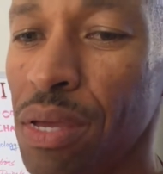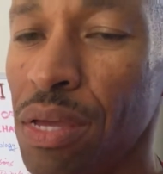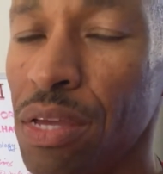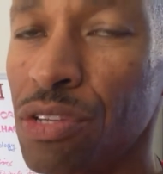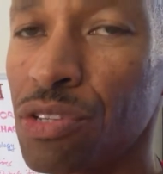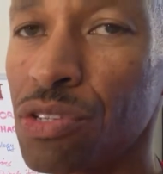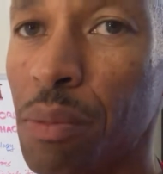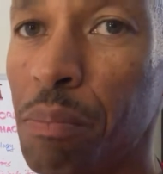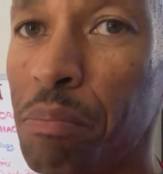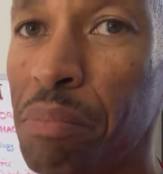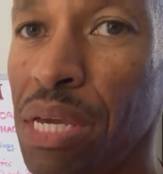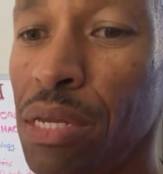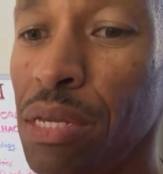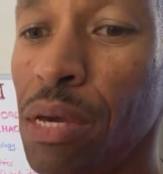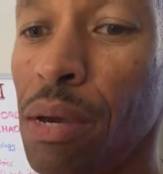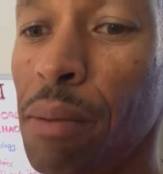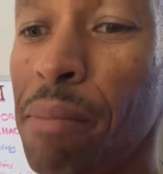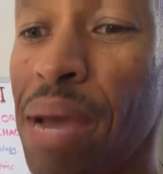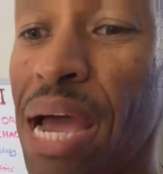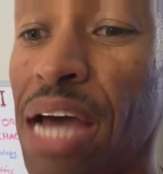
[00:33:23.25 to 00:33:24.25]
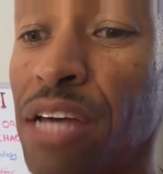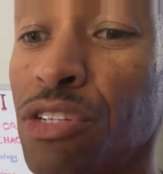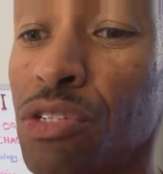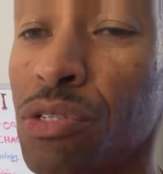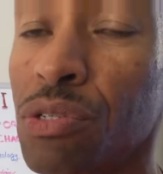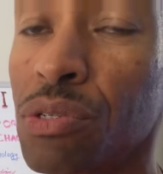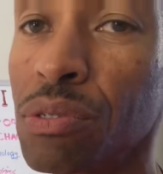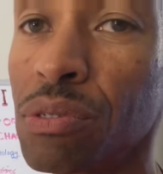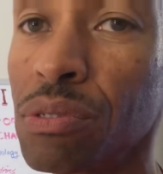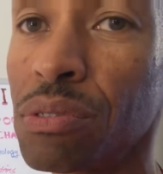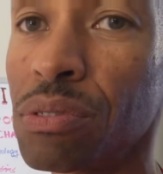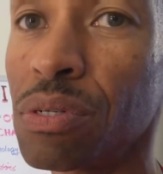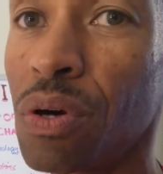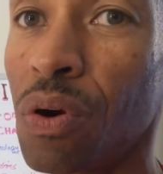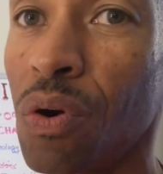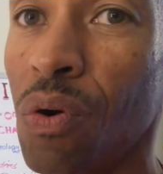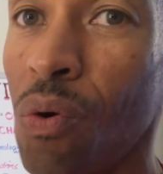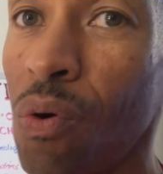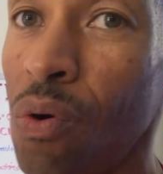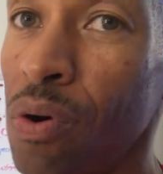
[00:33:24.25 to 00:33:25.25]
it's the media master,
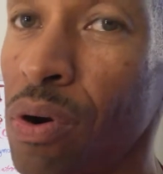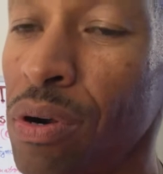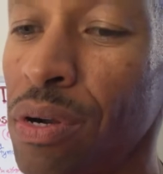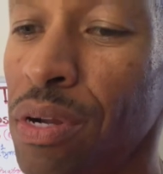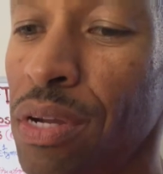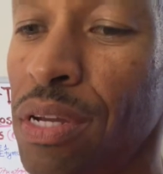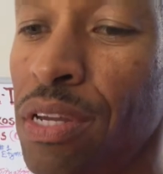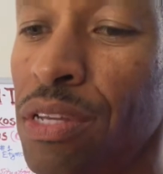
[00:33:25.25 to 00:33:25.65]
or